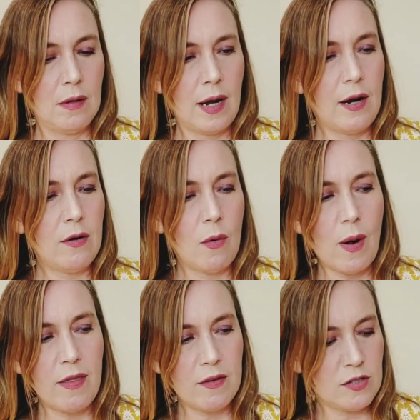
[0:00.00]
I don't know
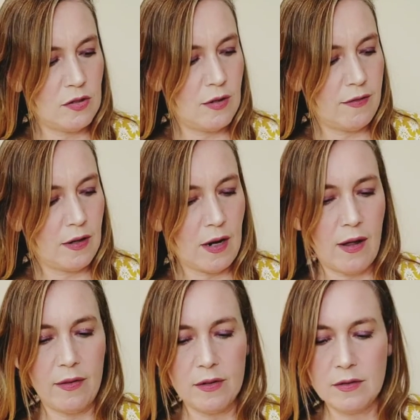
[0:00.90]
why they're two different
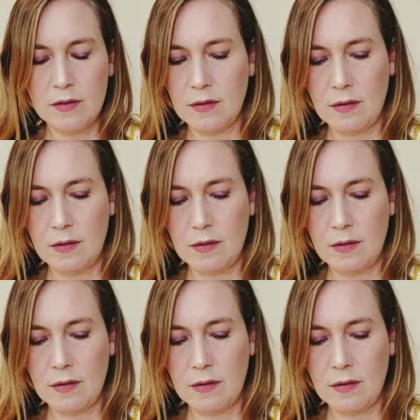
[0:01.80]
colors.